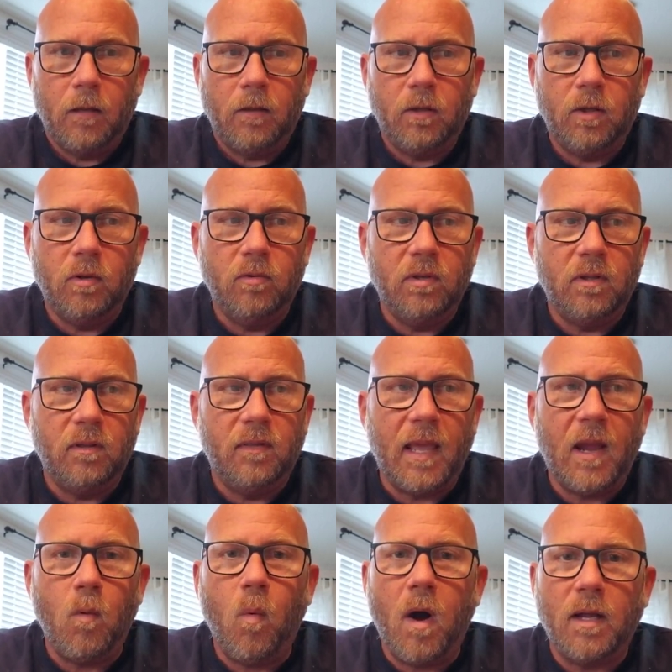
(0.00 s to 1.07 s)
They
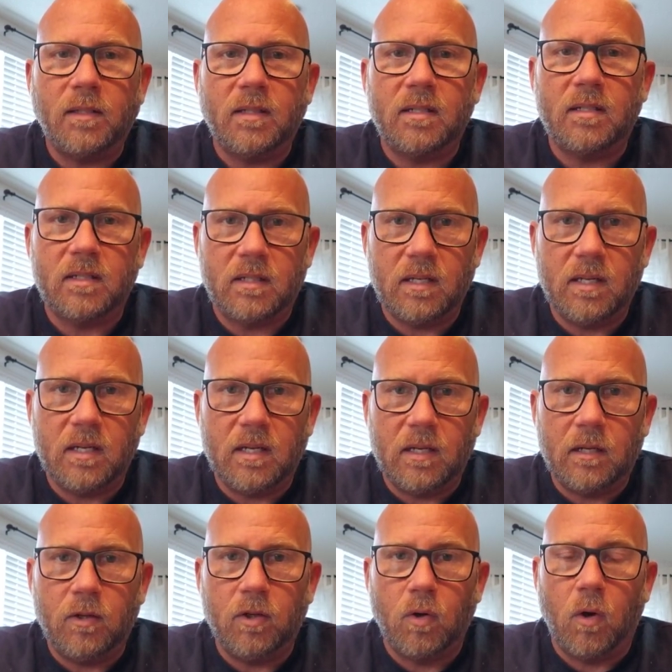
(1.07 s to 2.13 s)
want to
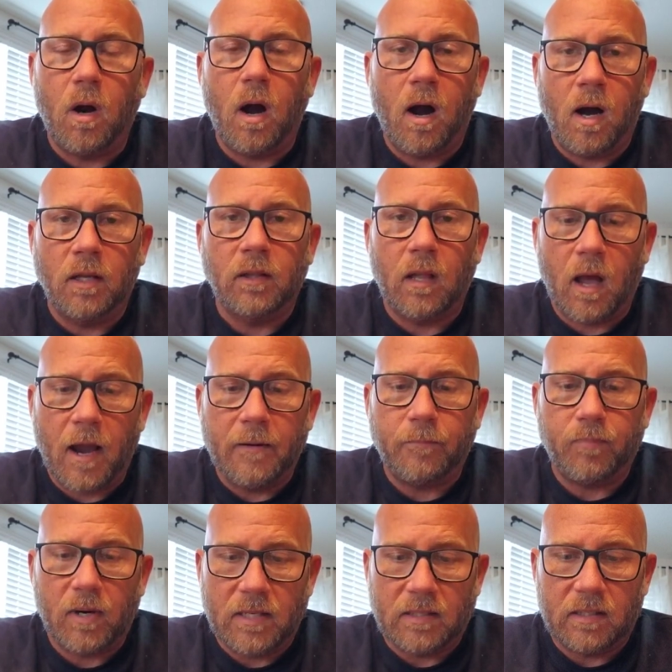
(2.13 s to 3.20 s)
see your online
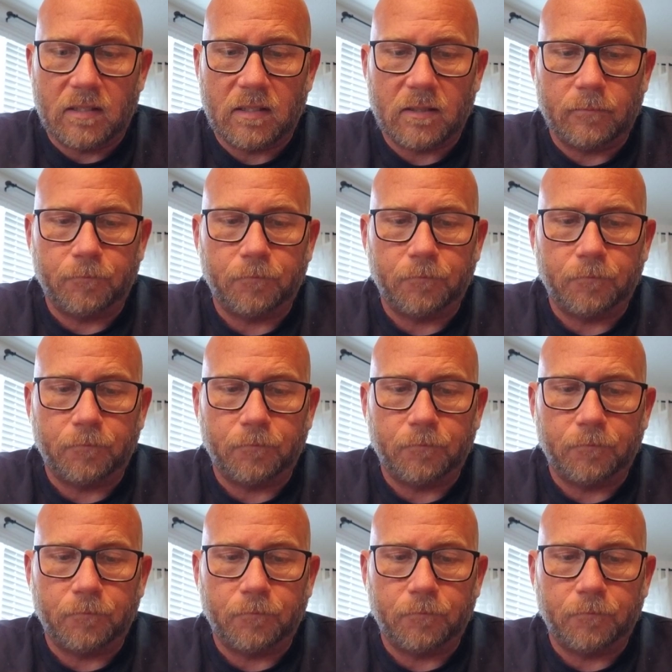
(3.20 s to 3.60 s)
presence.